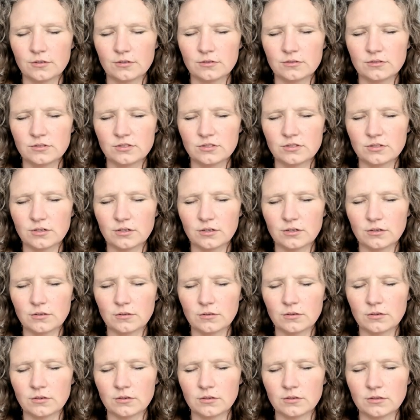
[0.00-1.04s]

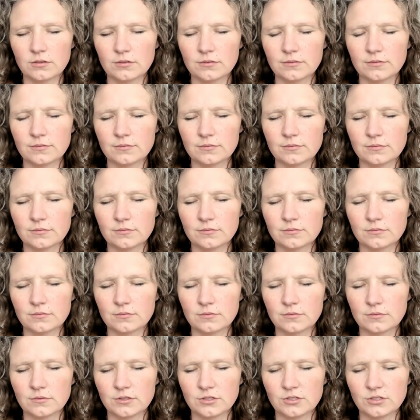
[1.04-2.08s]
So
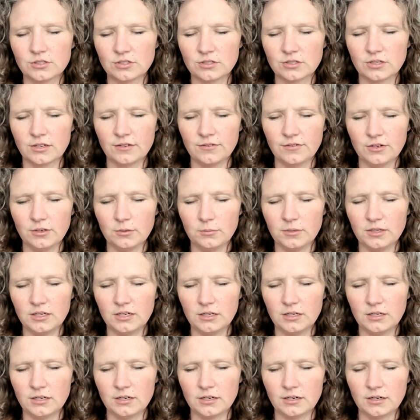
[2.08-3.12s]
just give it a
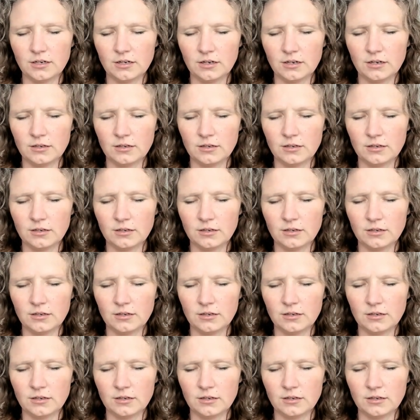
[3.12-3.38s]
minute here.